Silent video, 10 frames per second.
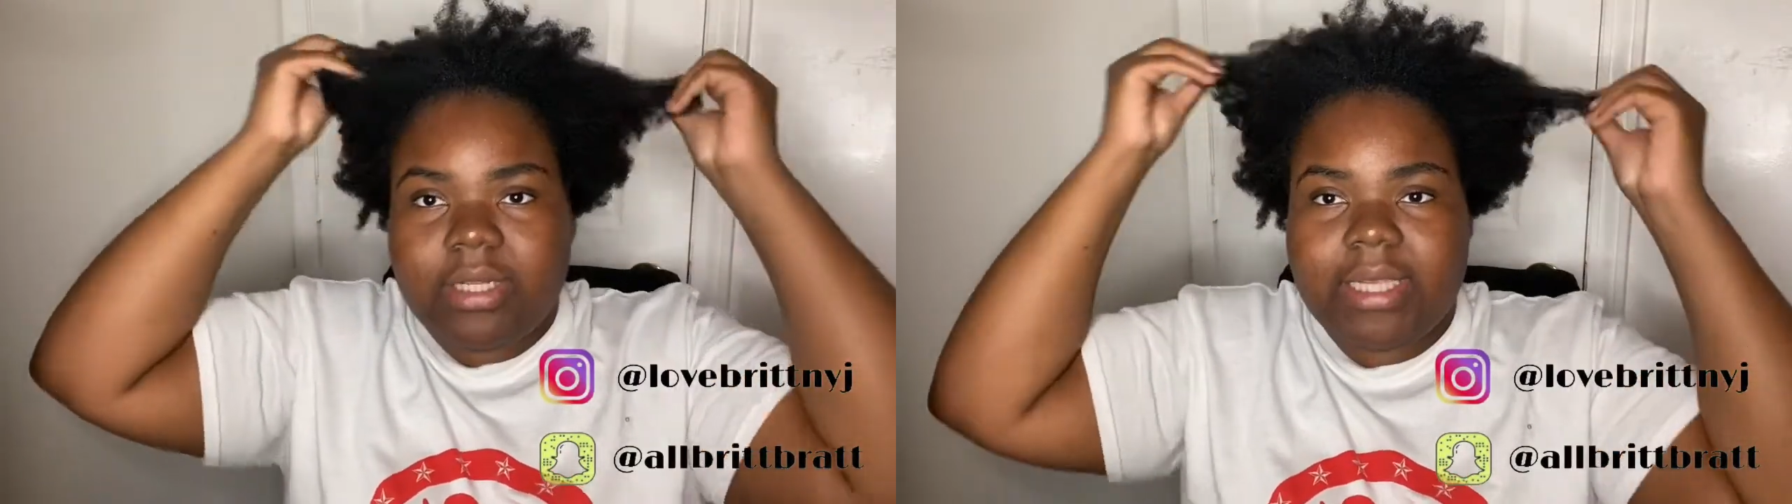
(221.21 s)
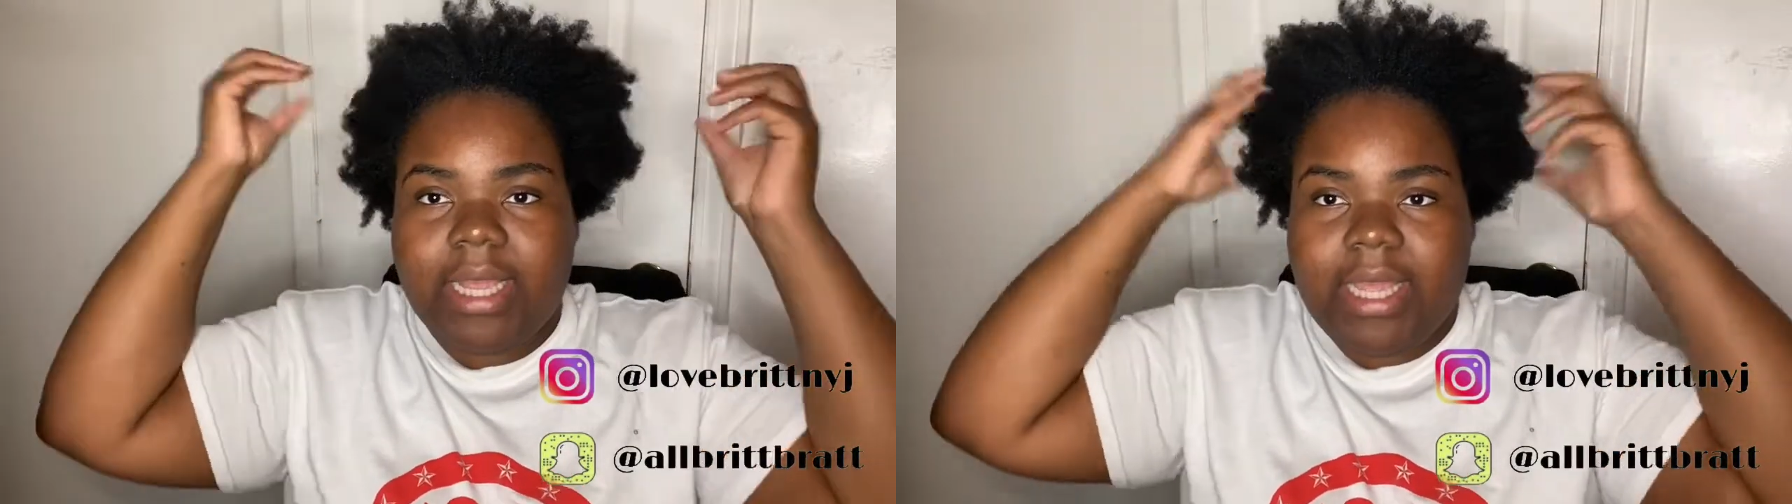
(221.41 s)

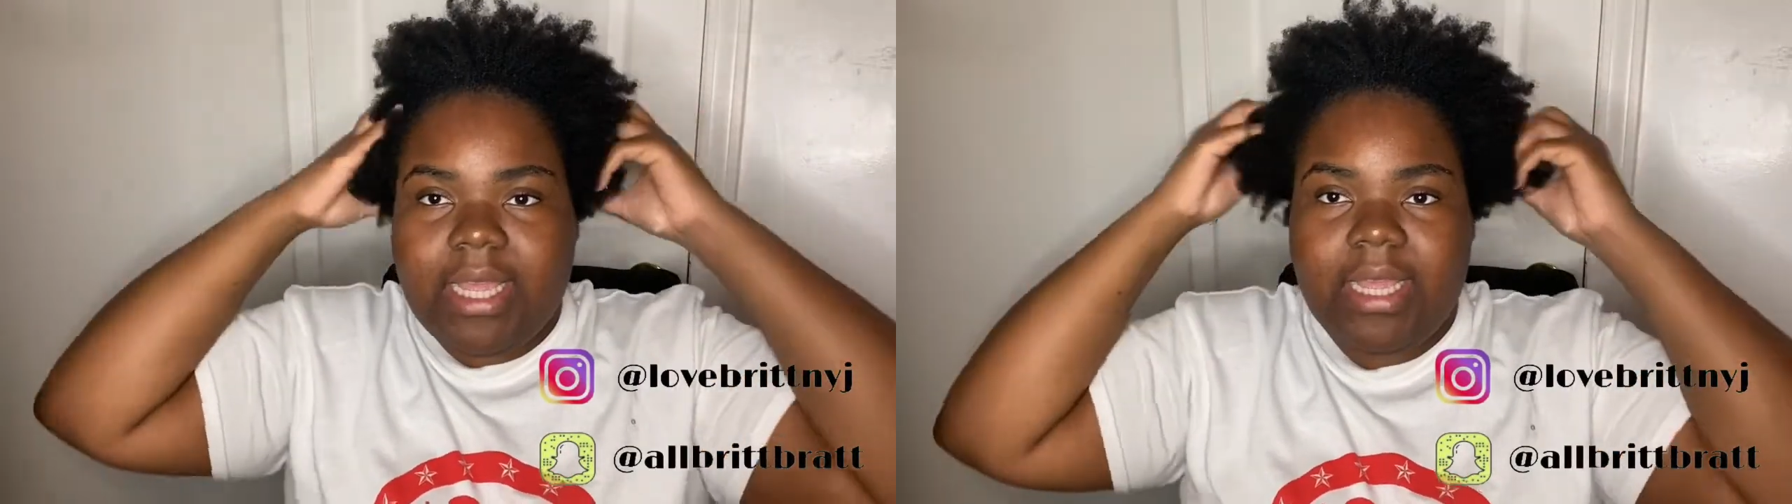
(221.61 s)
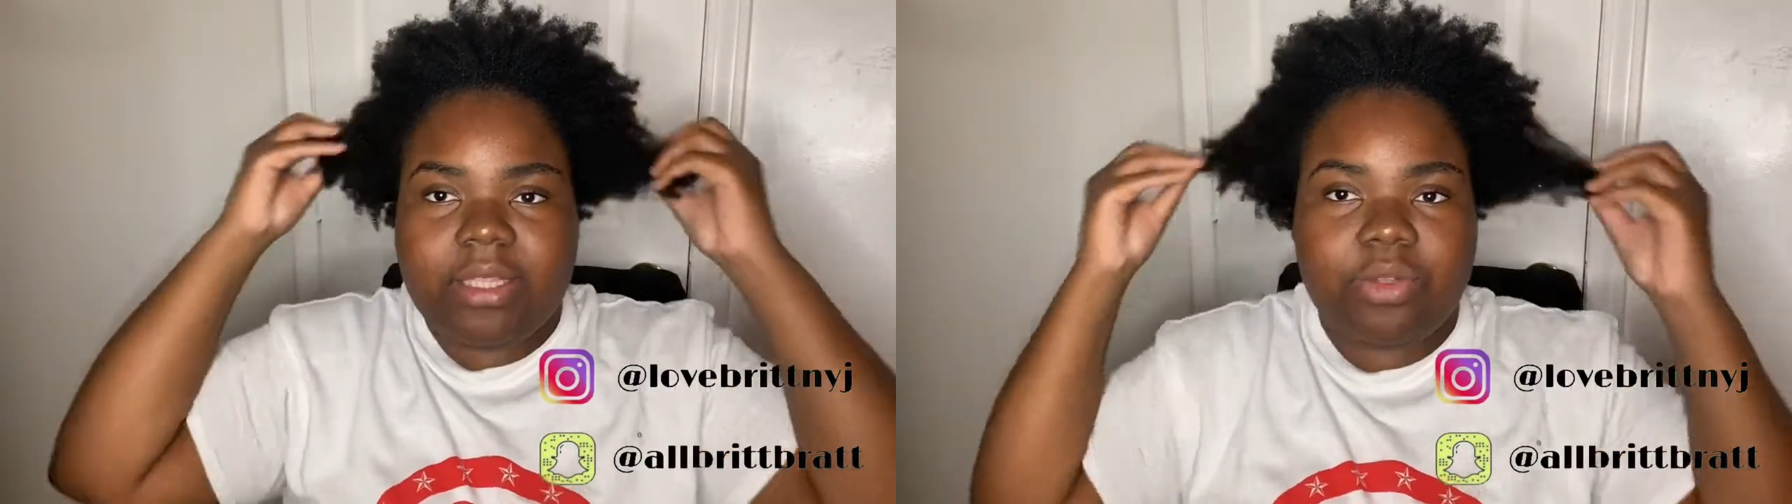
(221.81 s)
taking
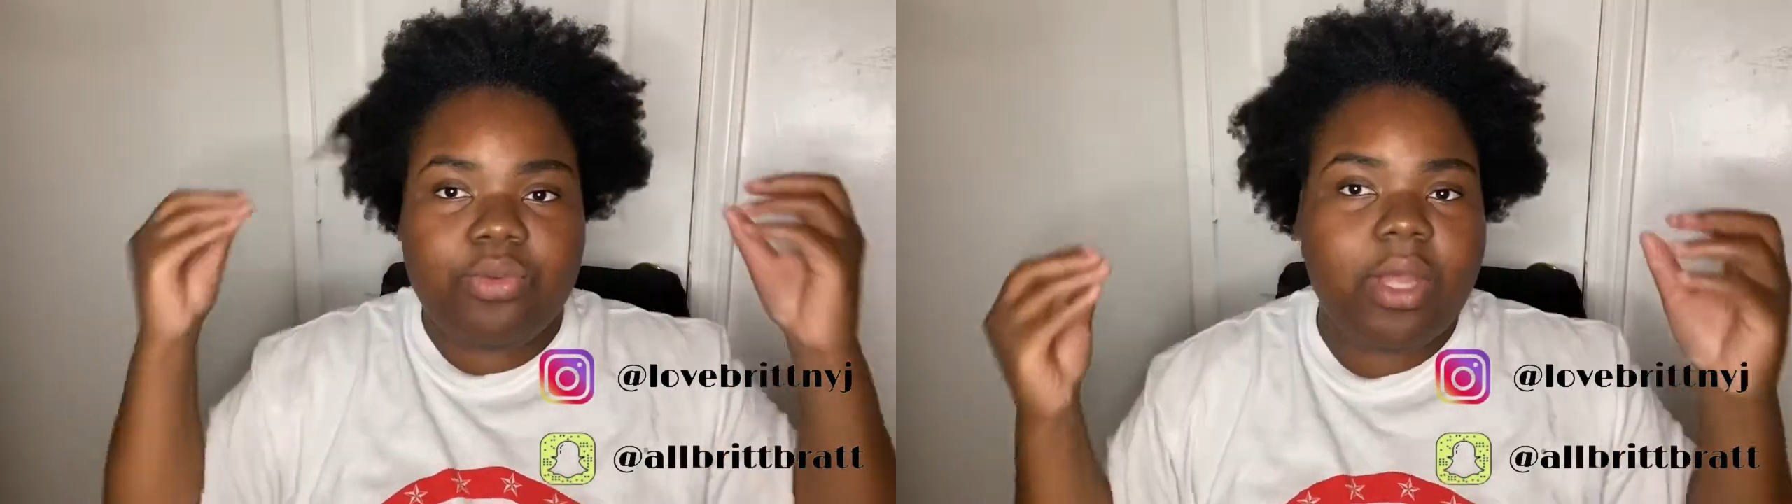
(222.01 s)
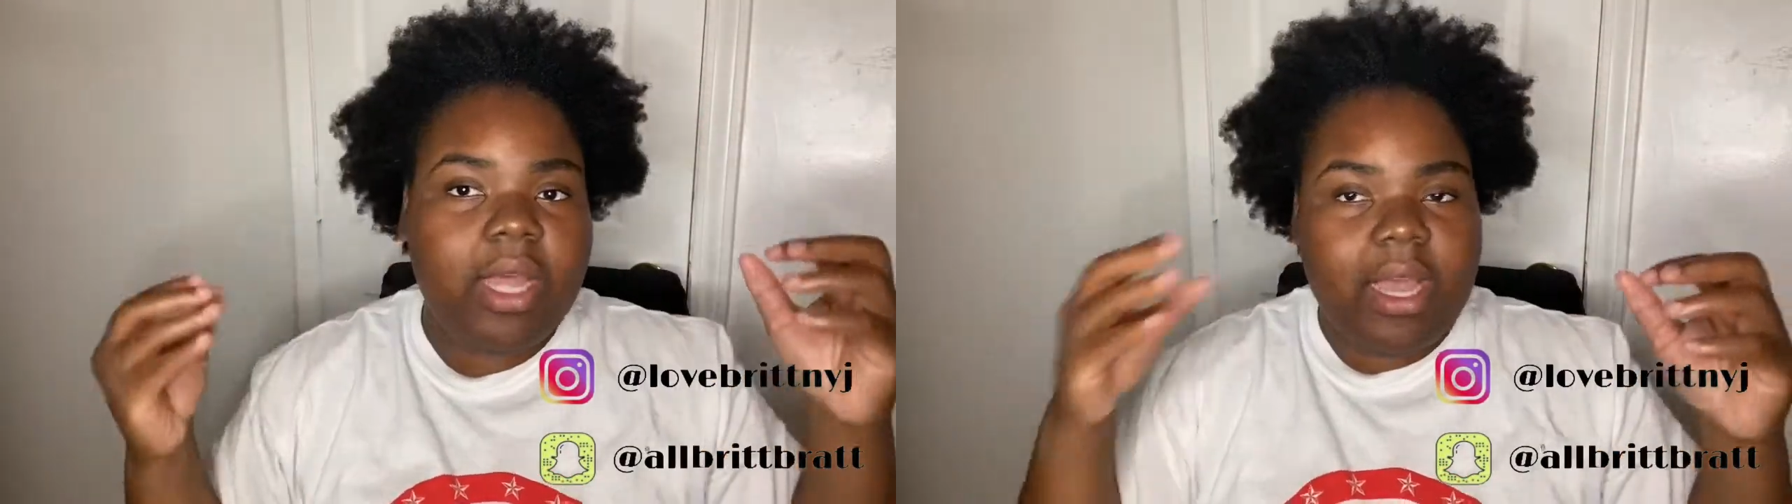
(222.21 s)
heed too,
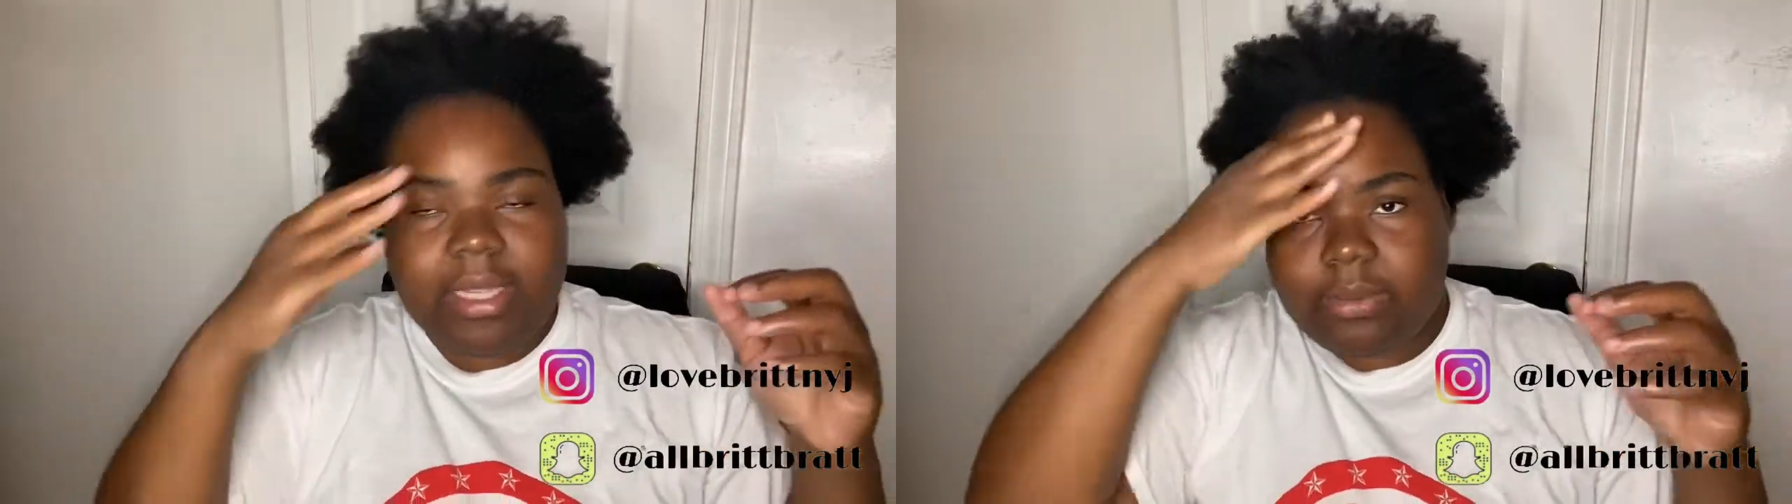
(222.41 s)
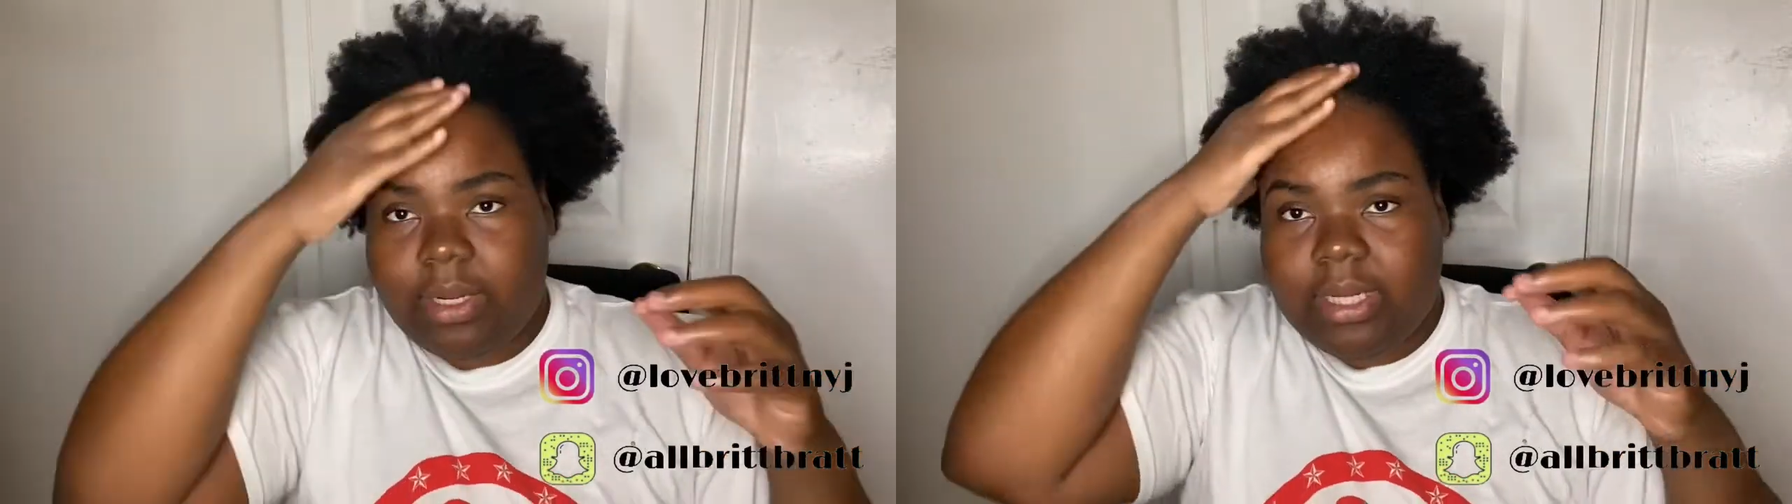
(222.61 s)
as
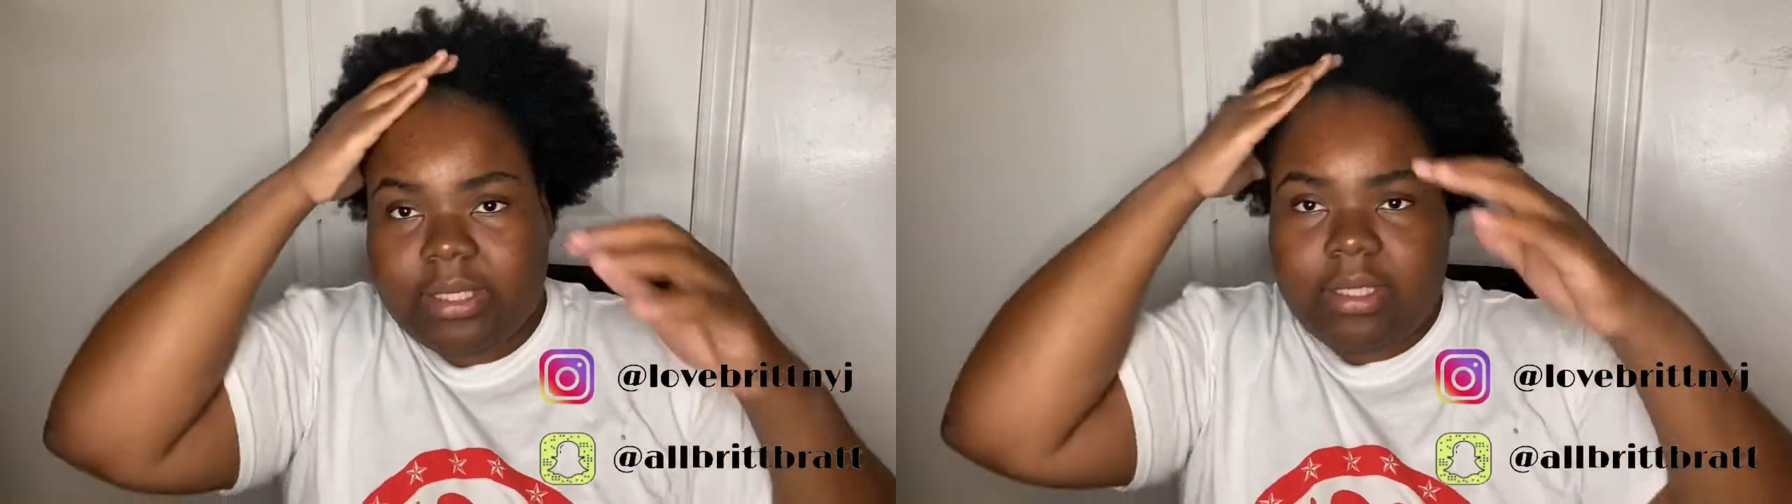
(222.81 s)
well as